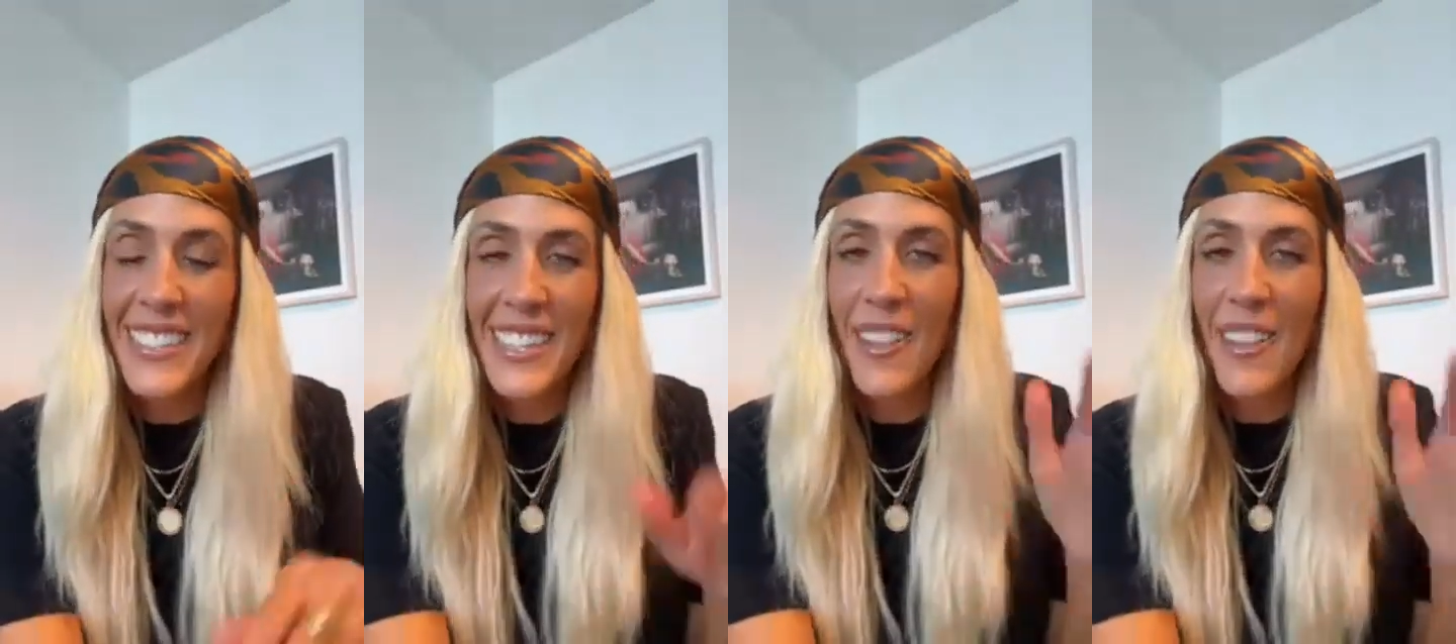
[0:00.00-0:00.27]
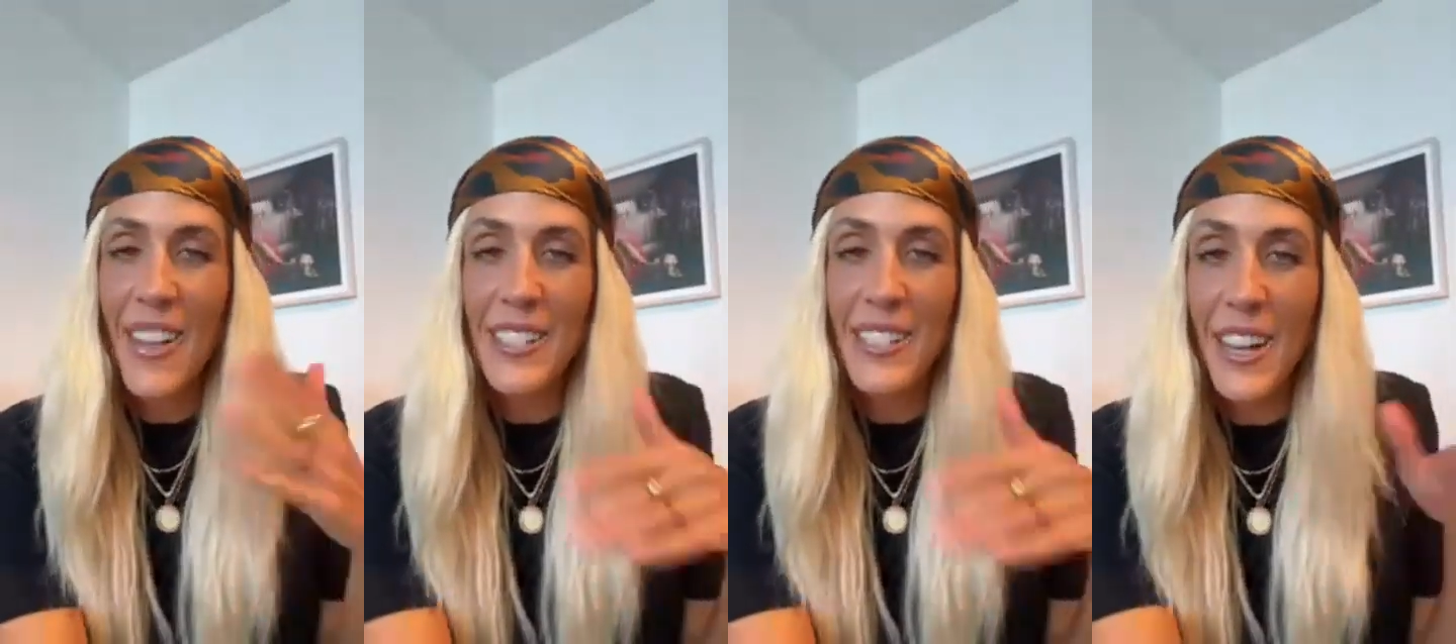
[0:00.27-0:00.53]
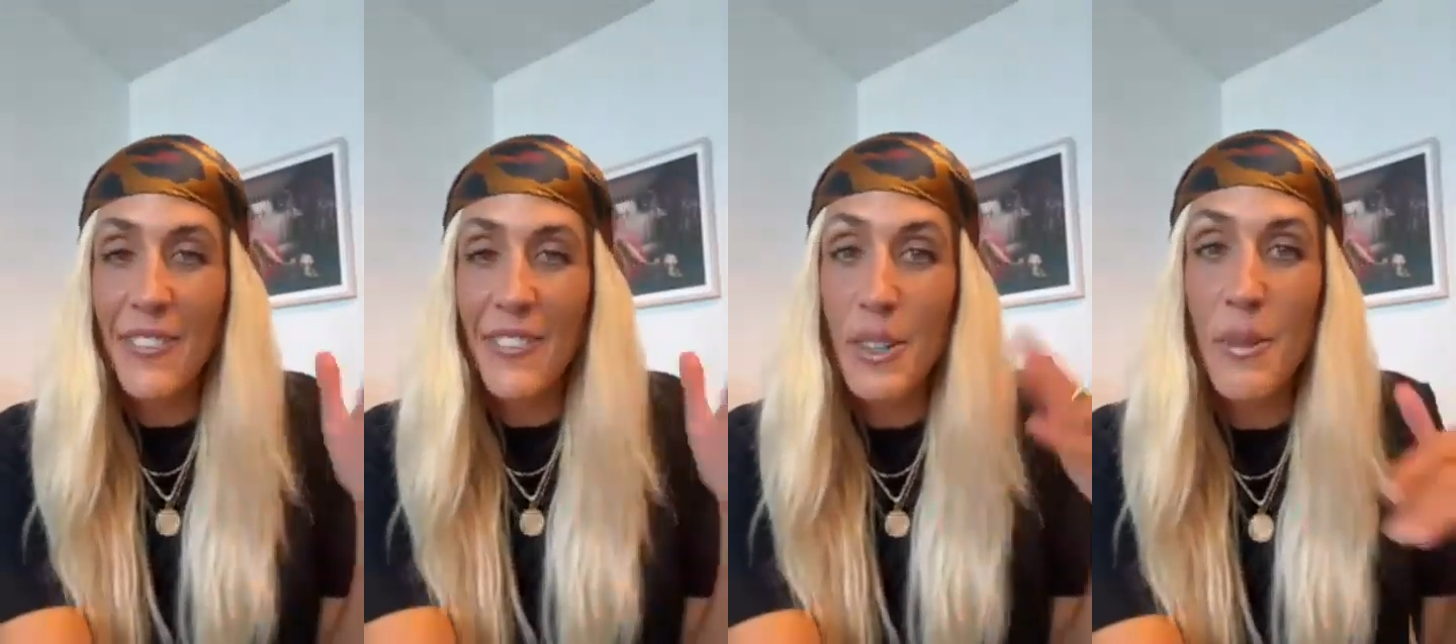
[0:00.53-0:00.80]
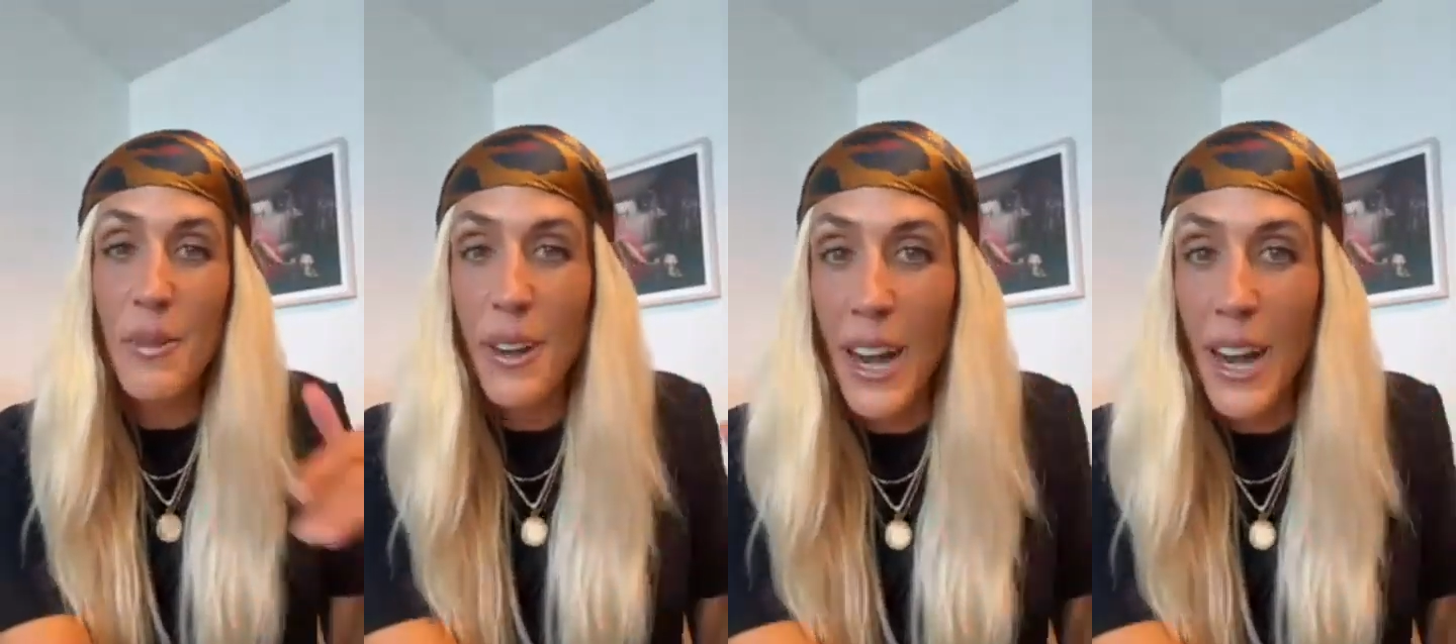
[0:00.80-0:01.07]
So it's
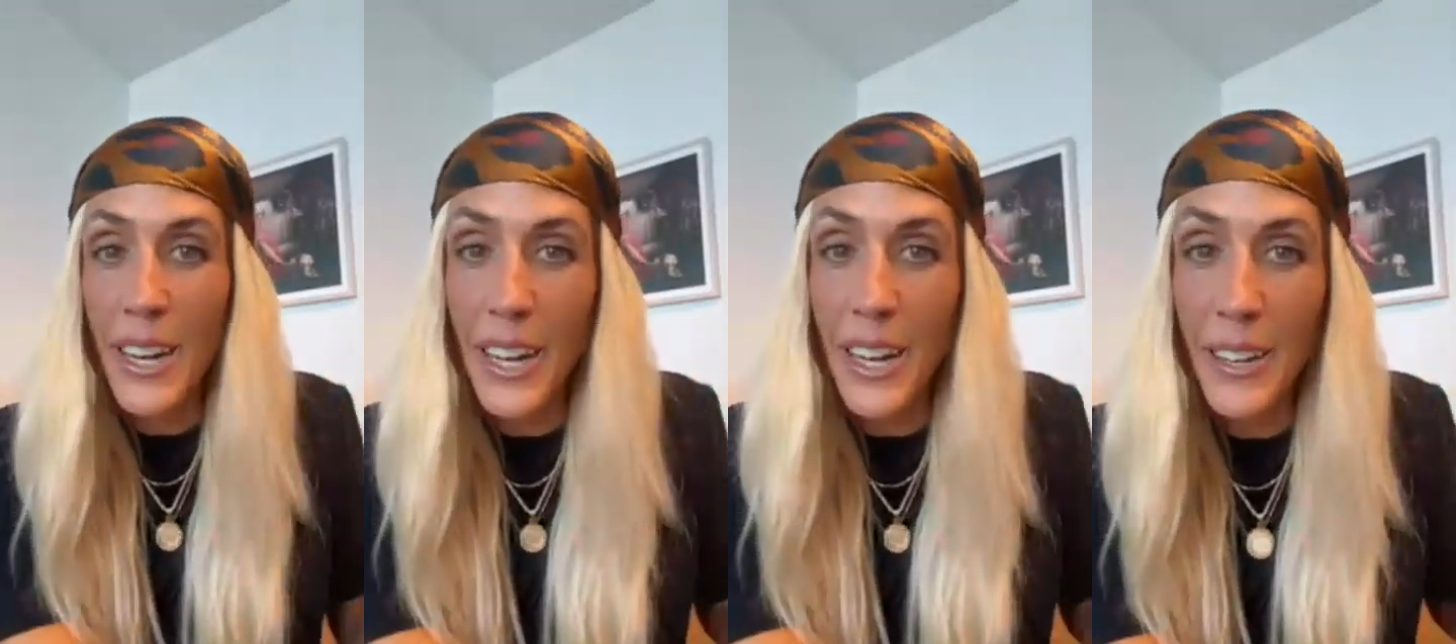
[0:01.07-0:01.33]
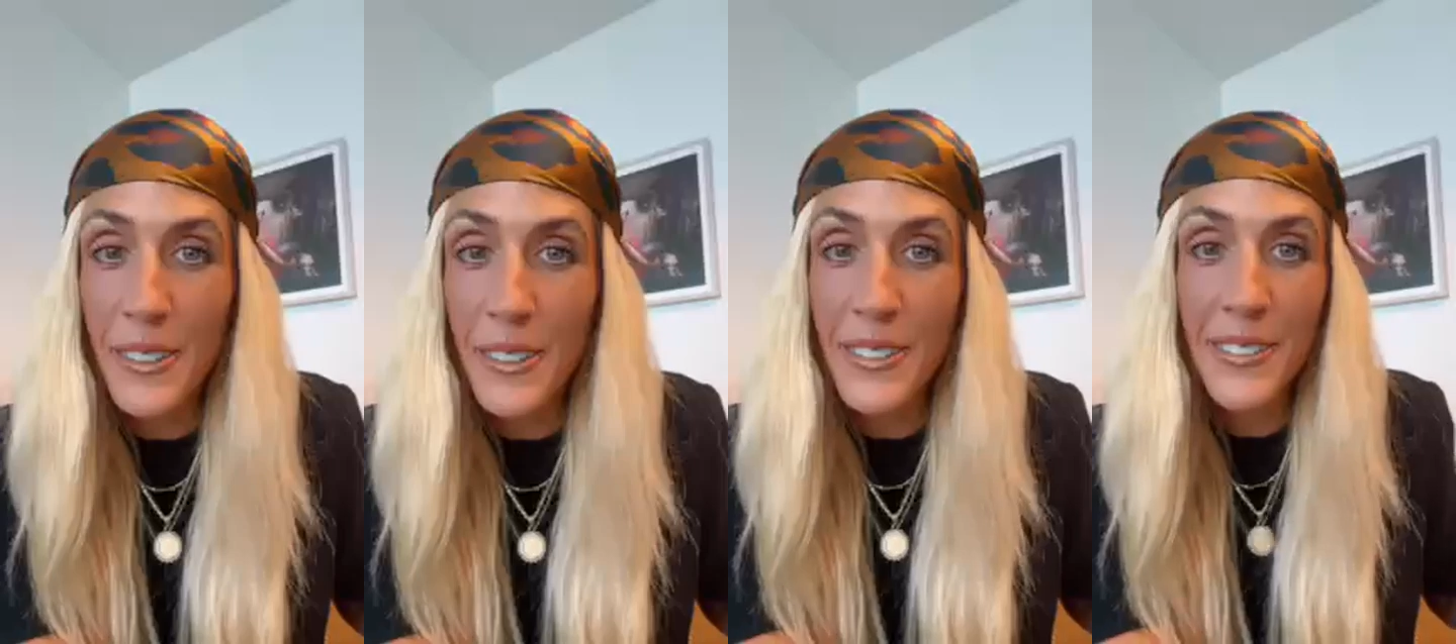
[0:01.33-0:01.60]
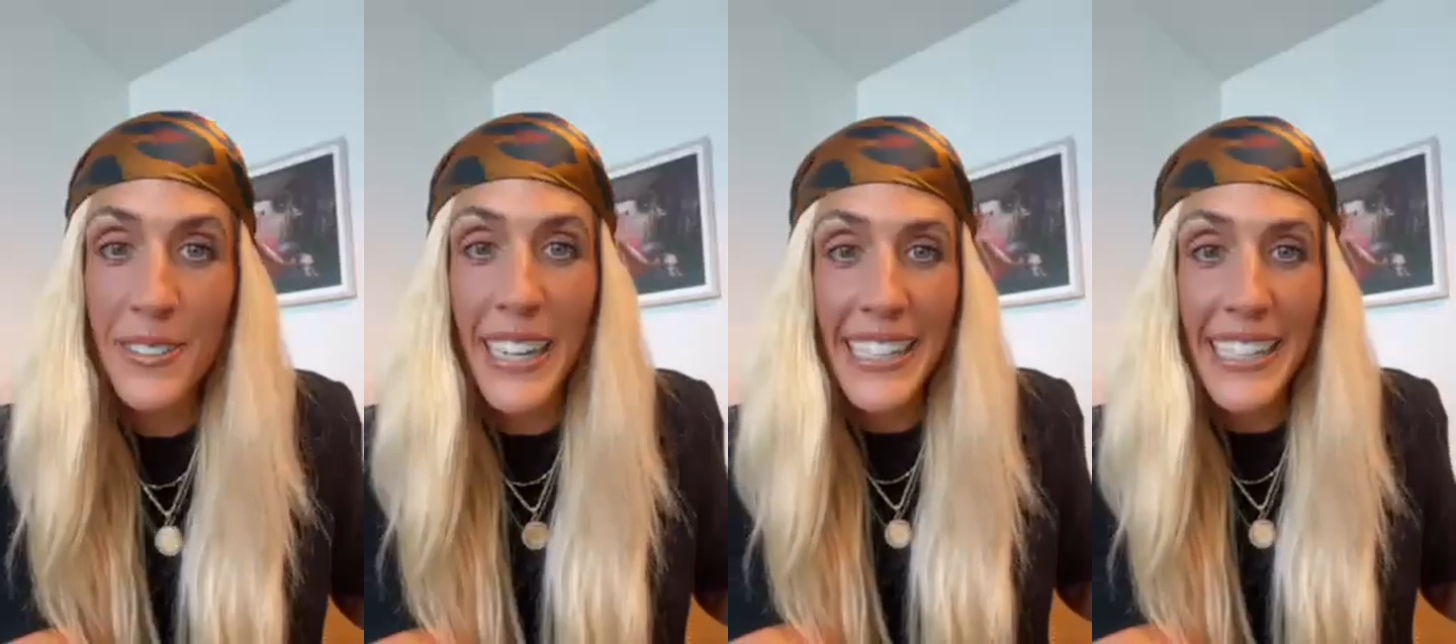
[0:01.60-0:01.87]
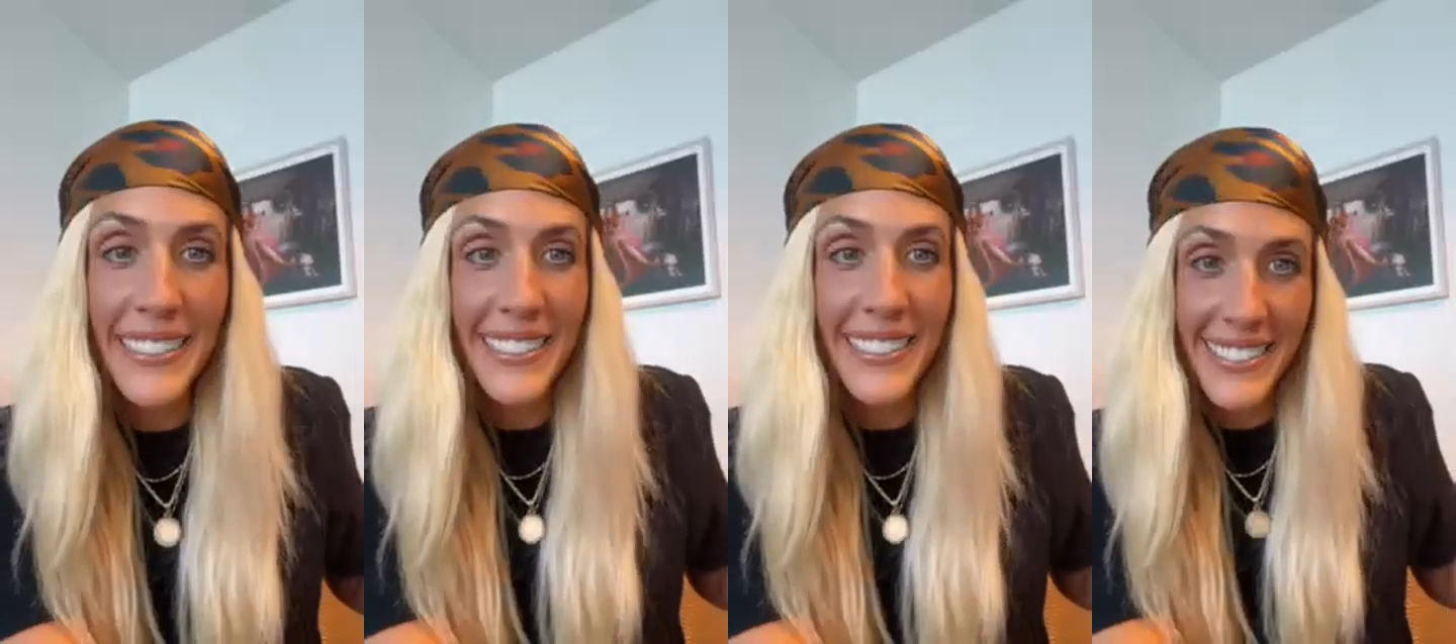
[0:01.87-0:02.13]
everywhere I go,
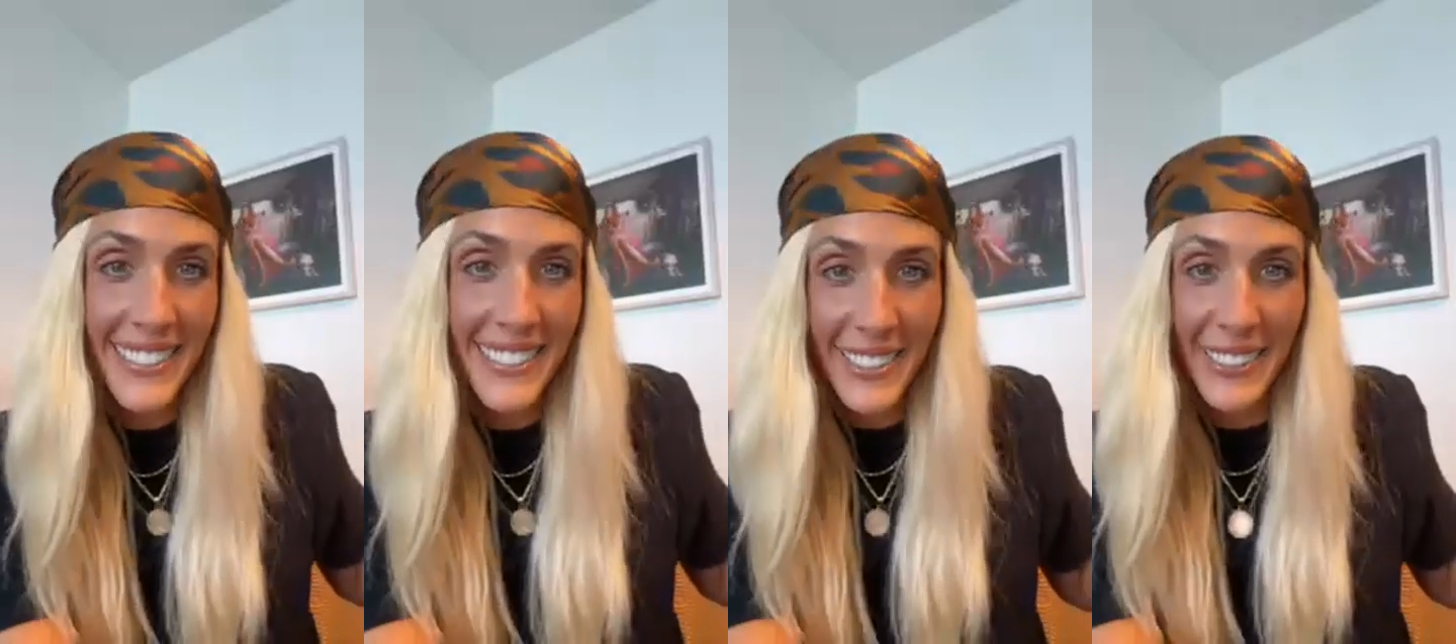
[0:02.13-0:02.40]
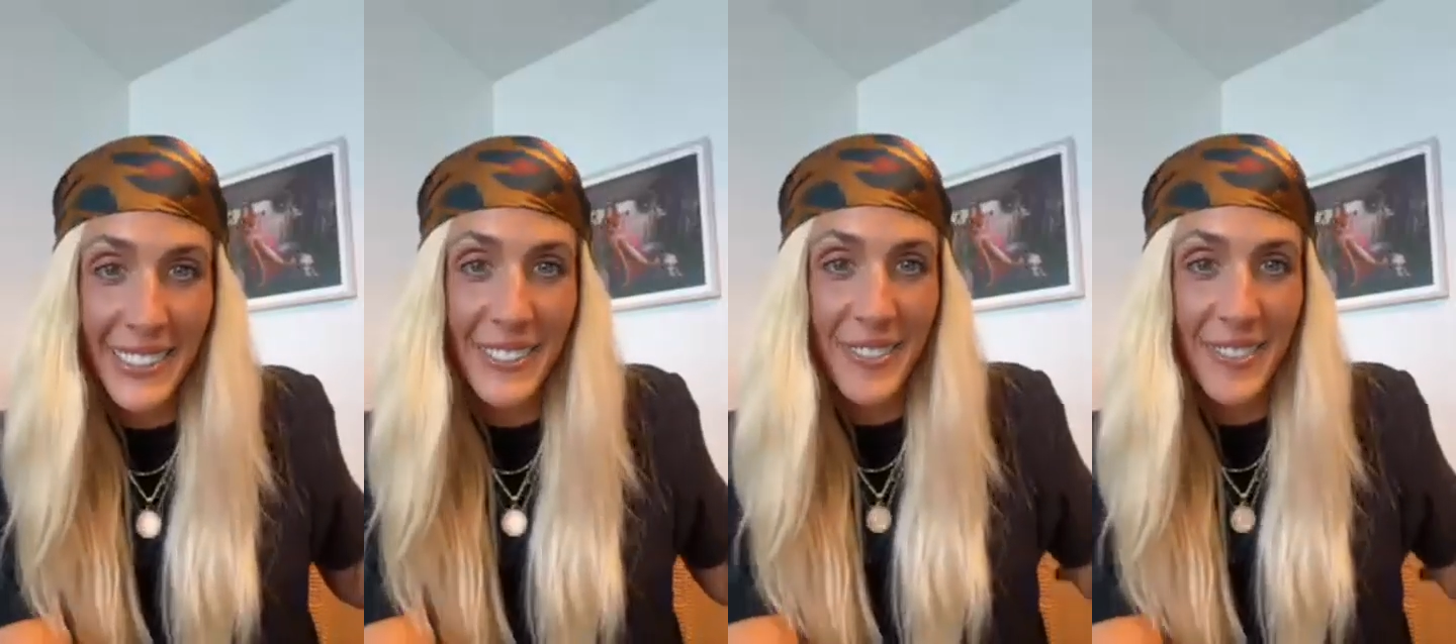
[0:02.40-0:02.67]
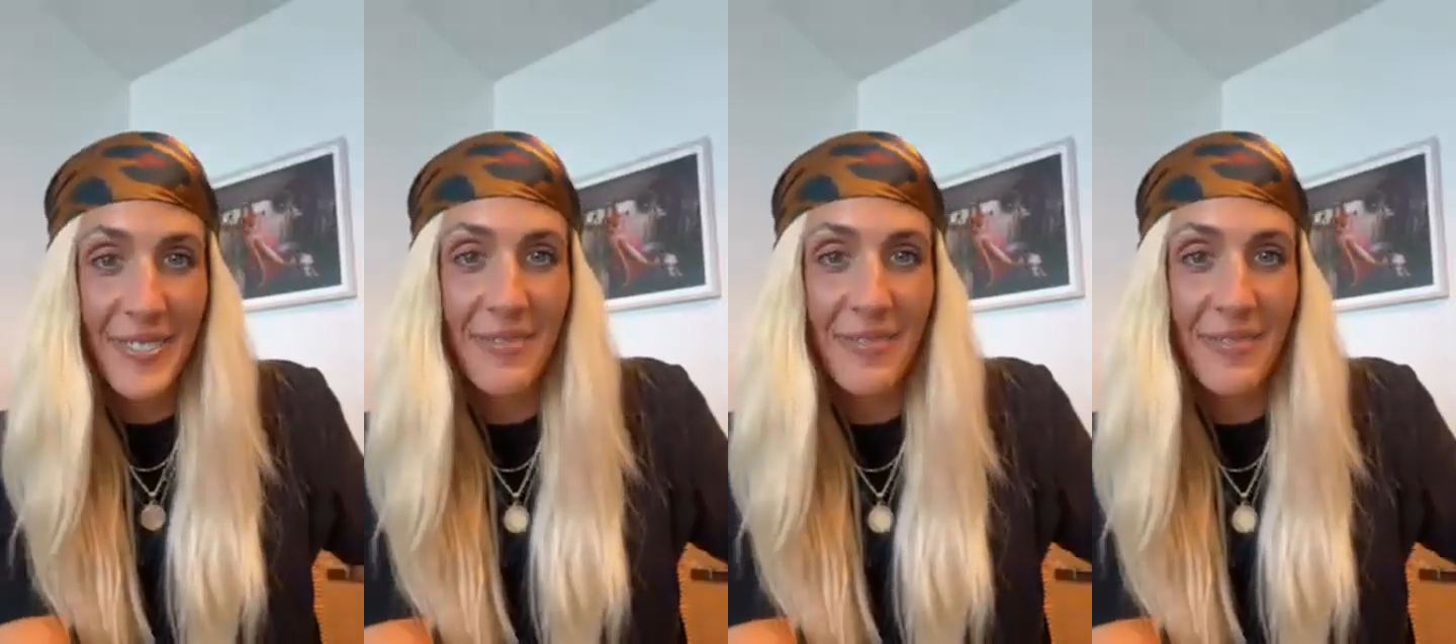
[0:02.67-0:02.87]
right? It's true.